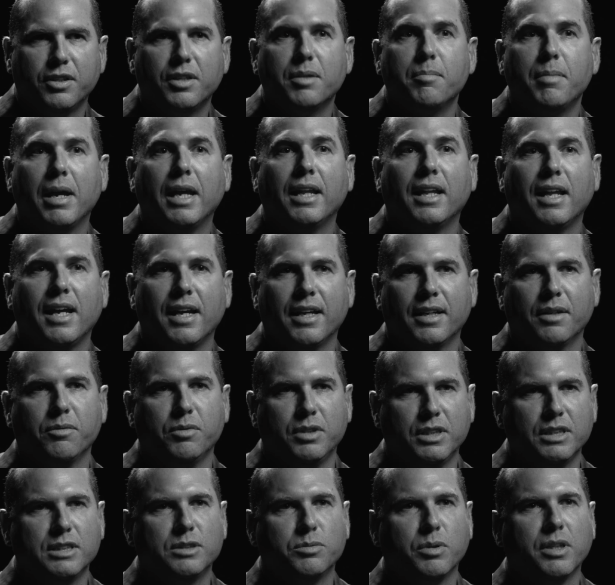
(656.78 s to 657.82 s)
to the mainline,
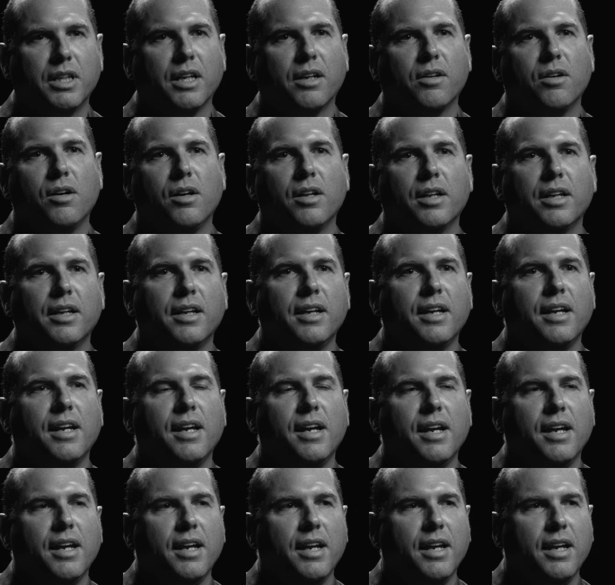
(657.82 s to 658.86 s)
is what they call it.
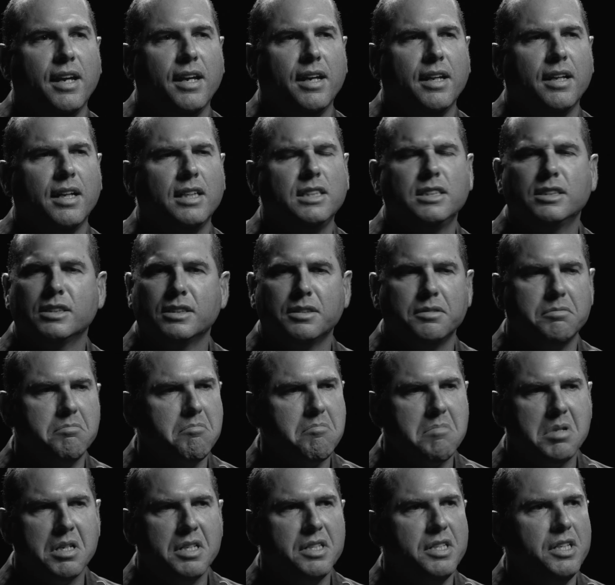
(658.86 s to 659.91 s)
And I just
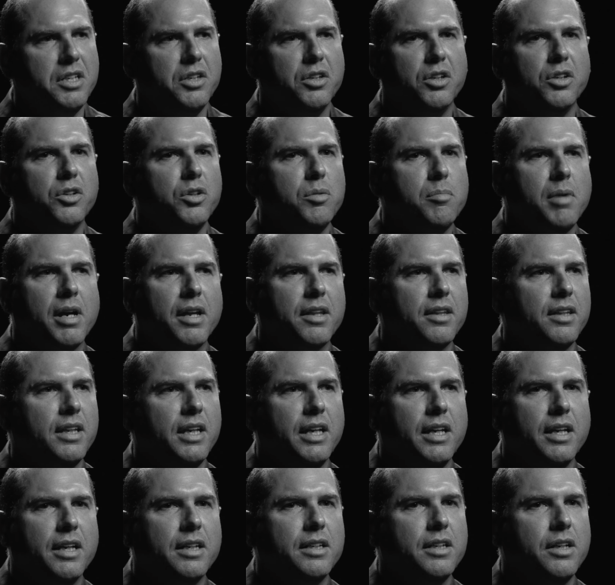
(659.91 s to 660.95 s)
continue to do my
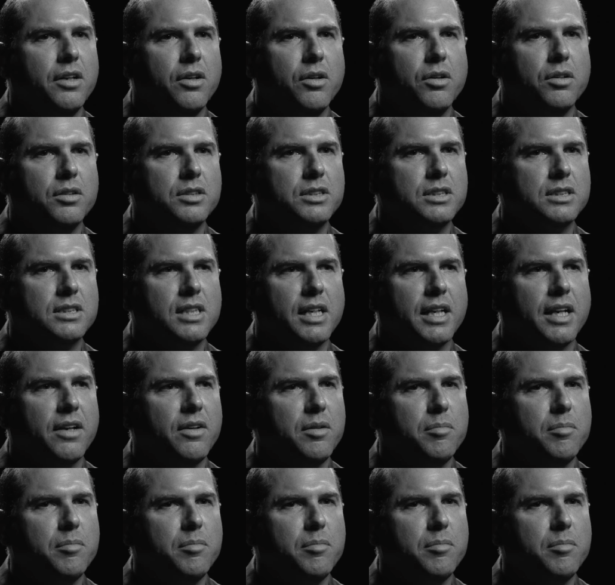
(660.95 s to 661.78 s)
thing, you know, just like